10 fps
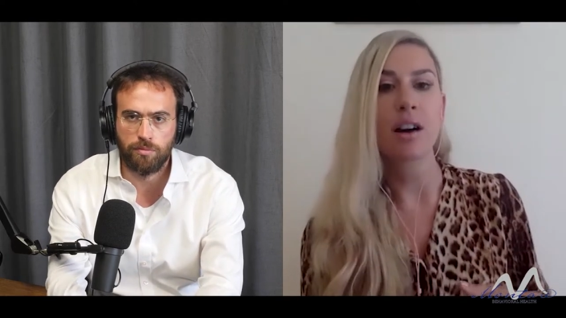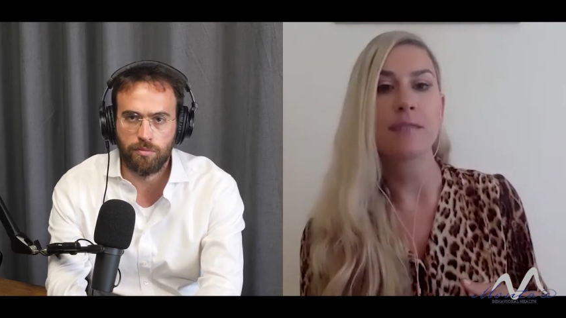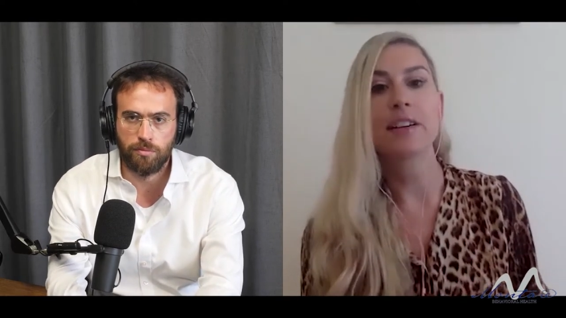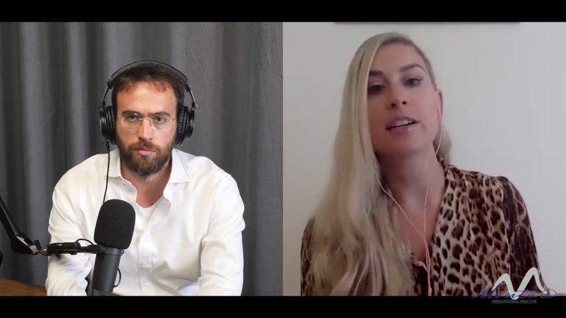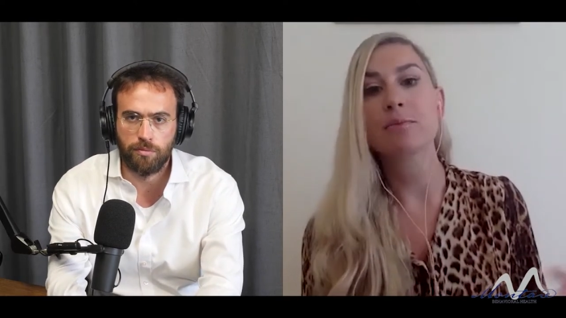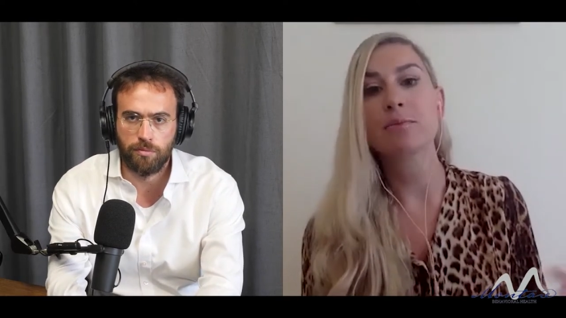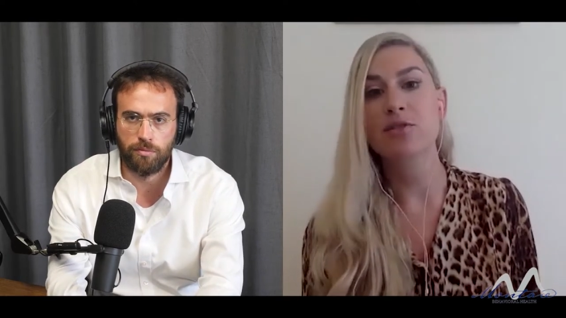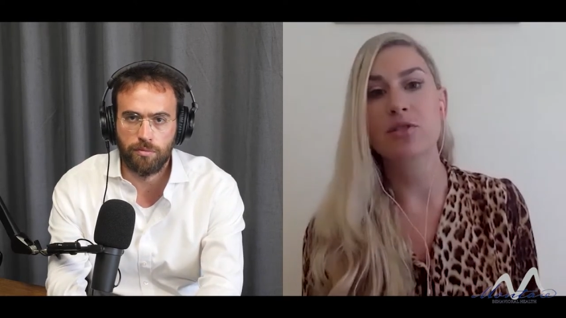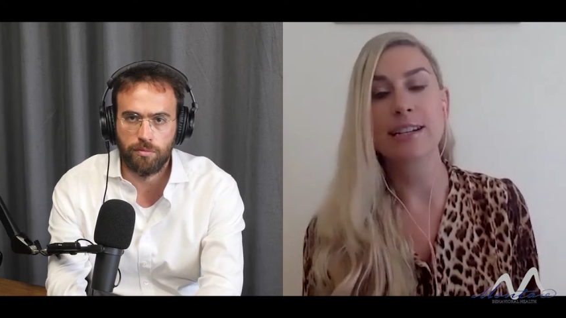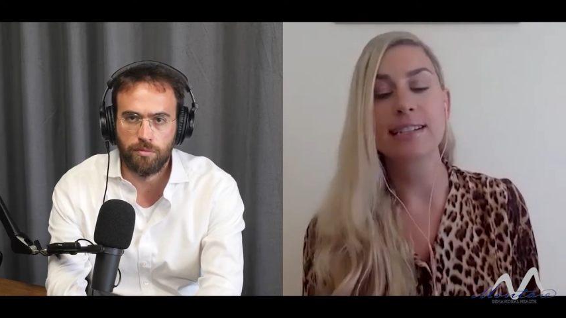Speaker 1: are very
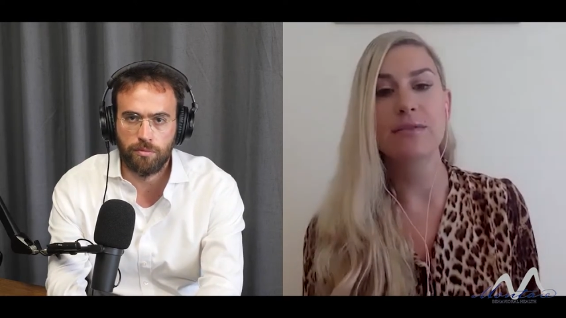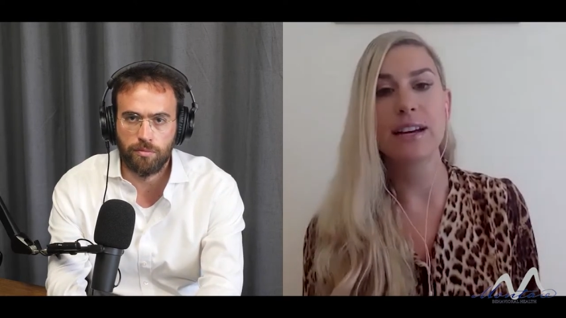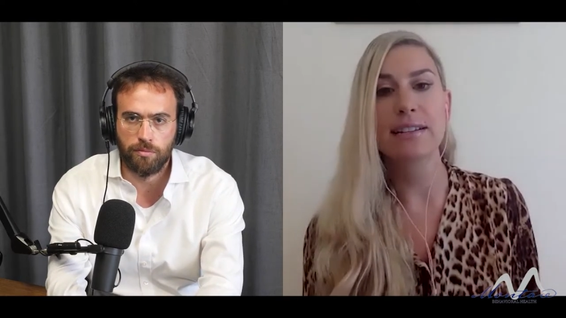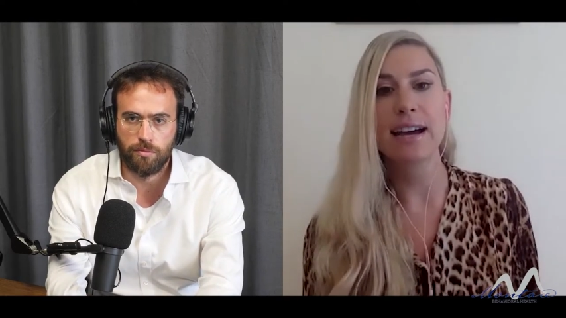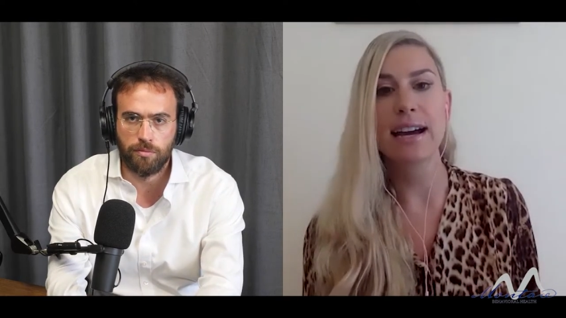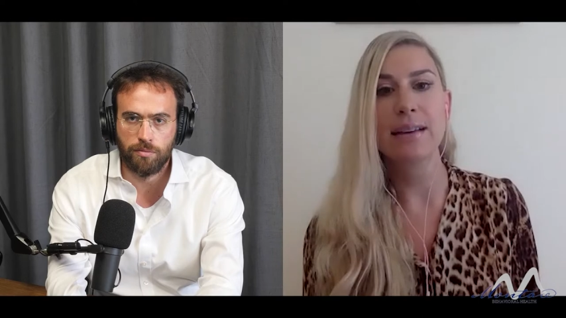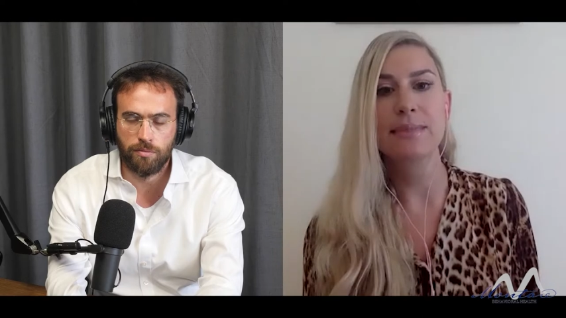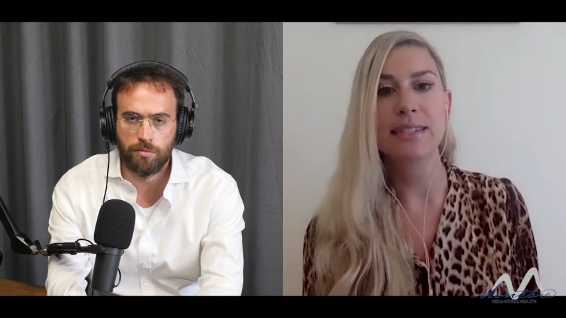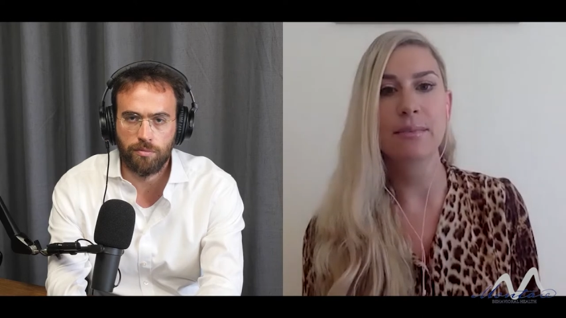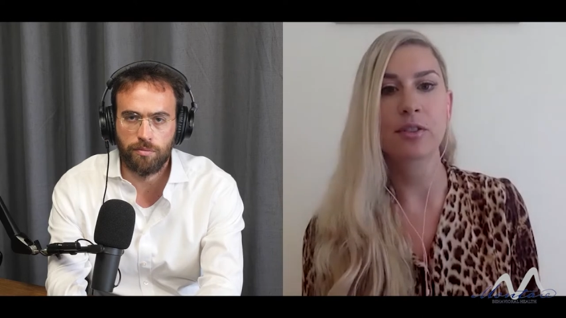restrictive at
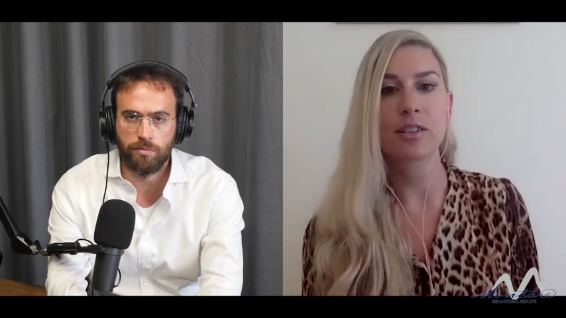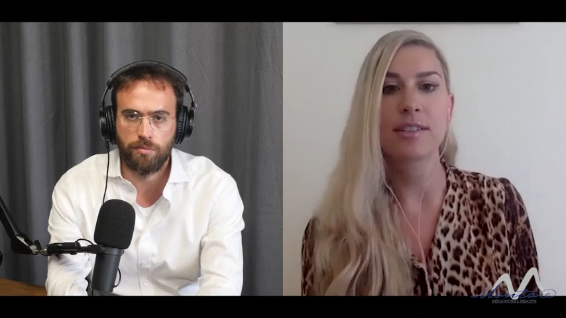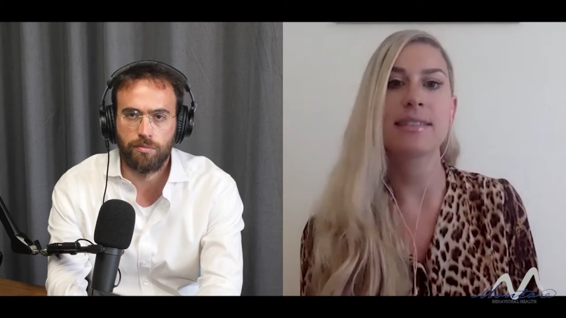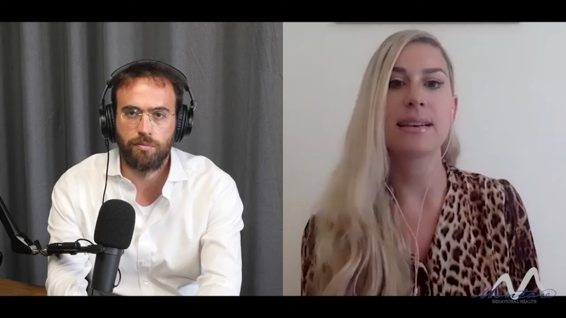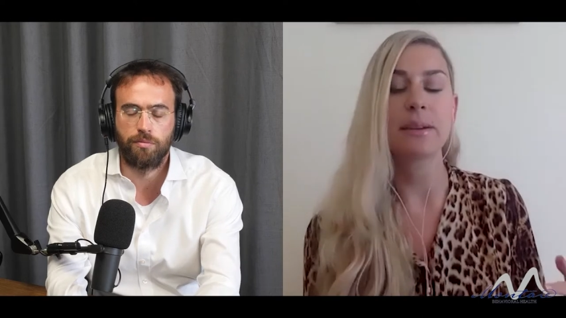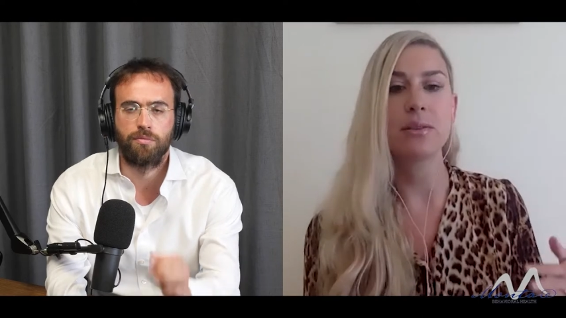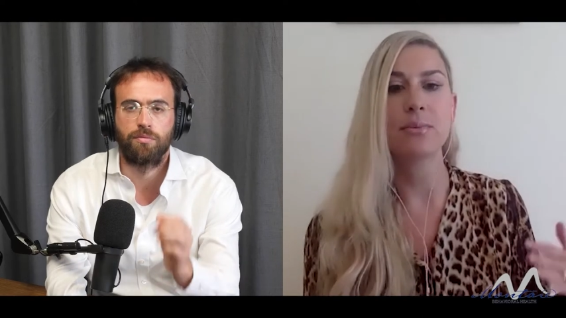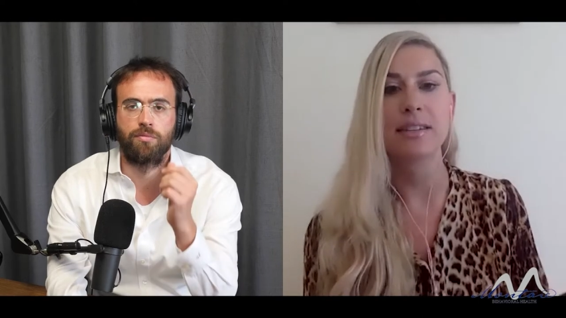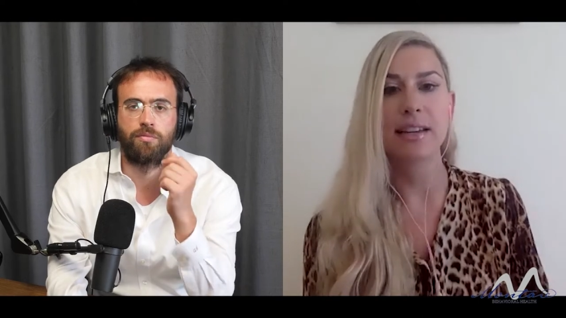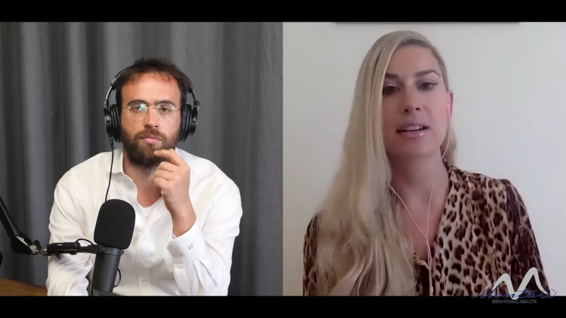times, similar to
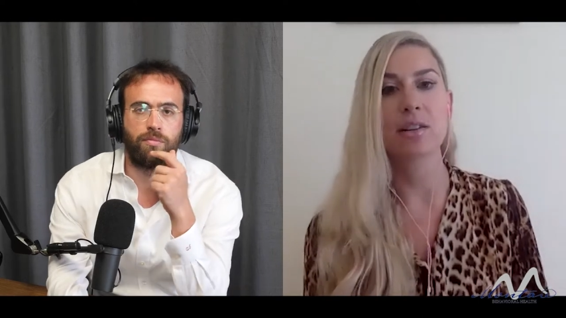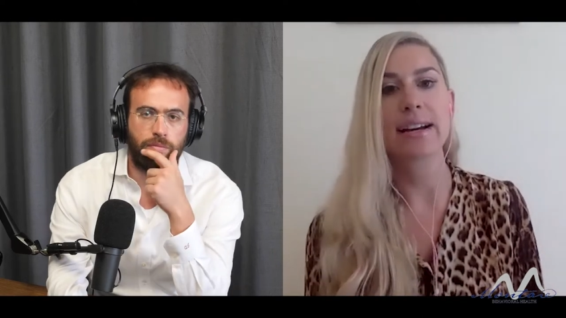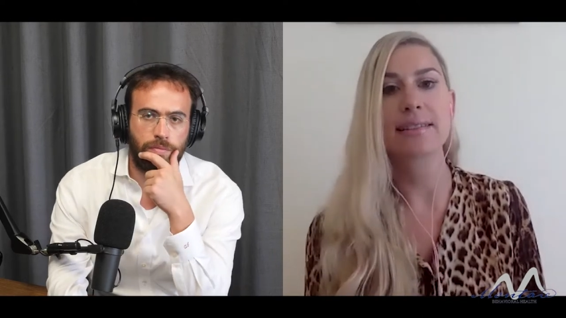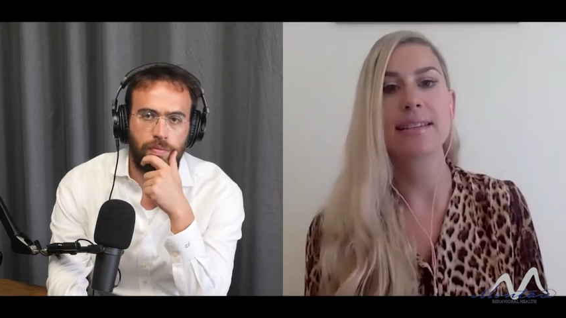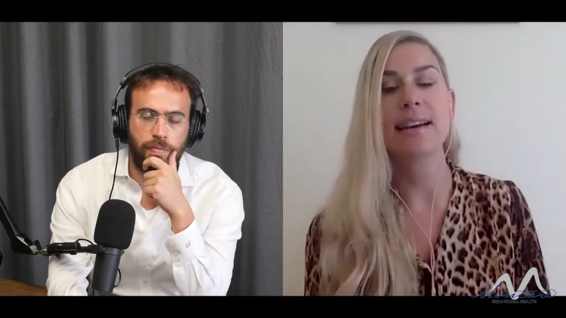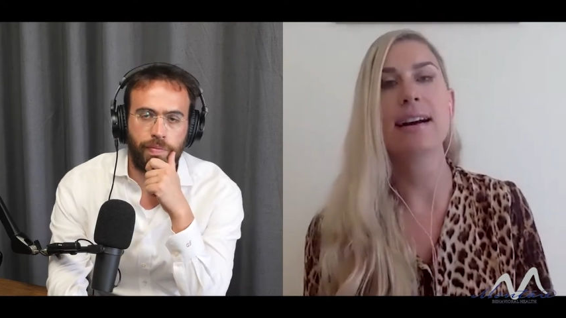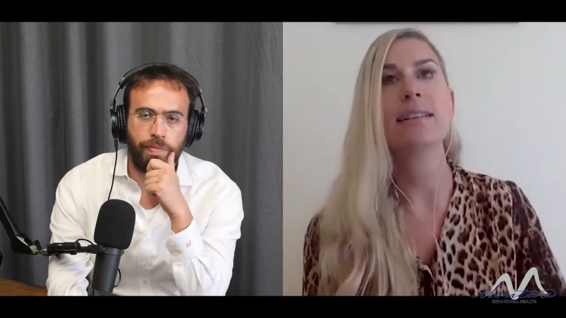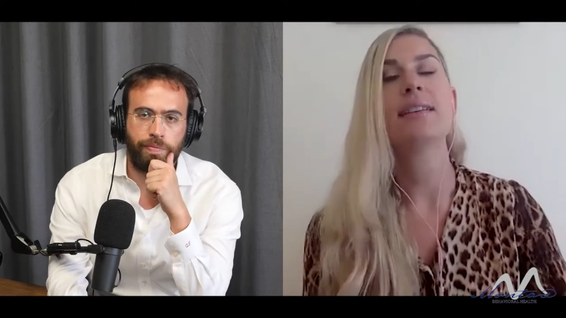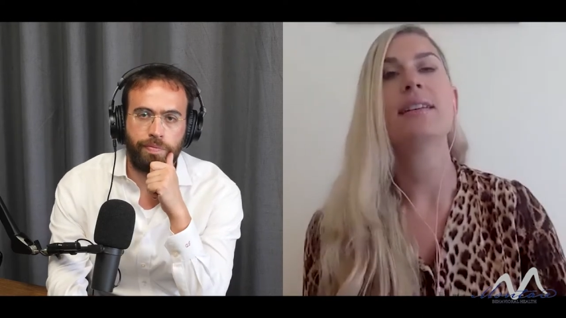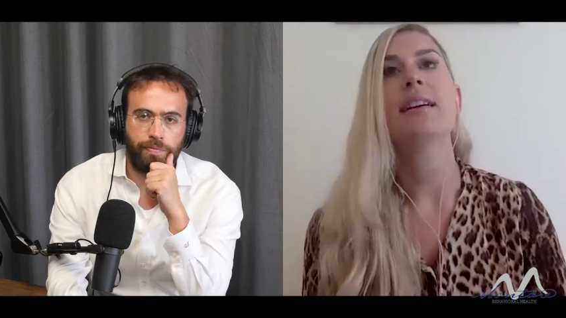somebody with
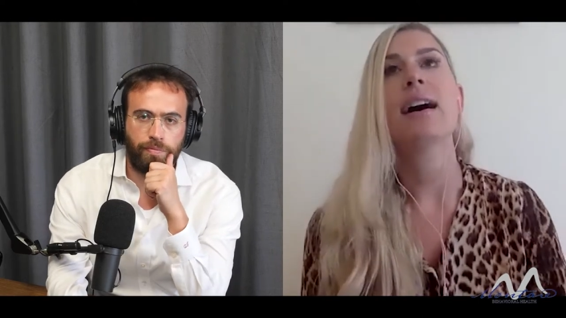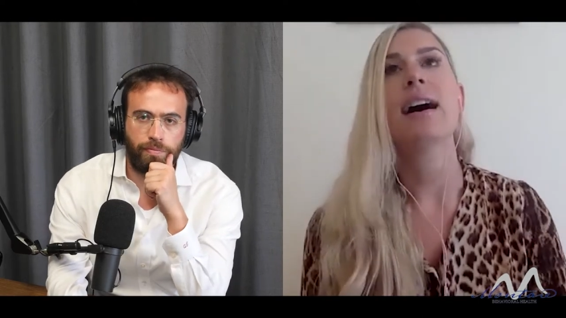anorexia.